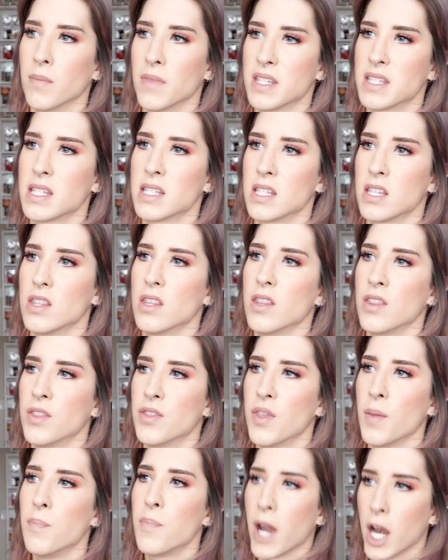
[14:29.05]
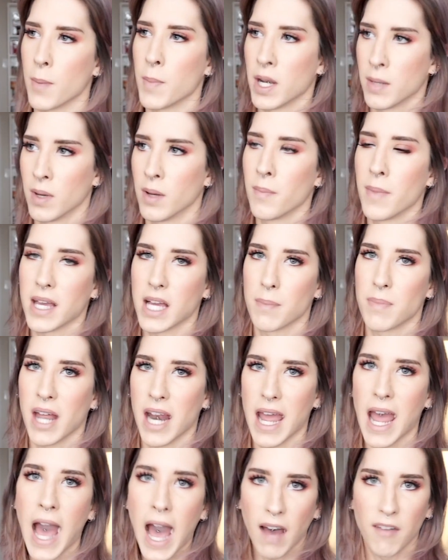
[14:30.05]
This is the bare minimum makeup that I
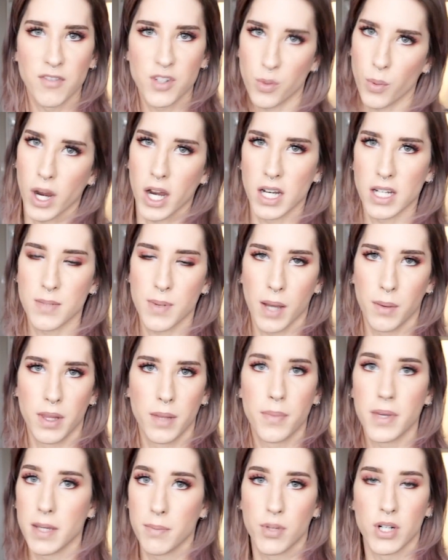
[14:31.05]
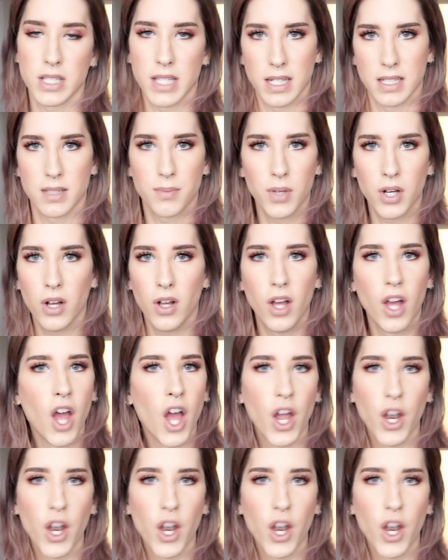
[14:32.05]
have to wear to be able to be presentable.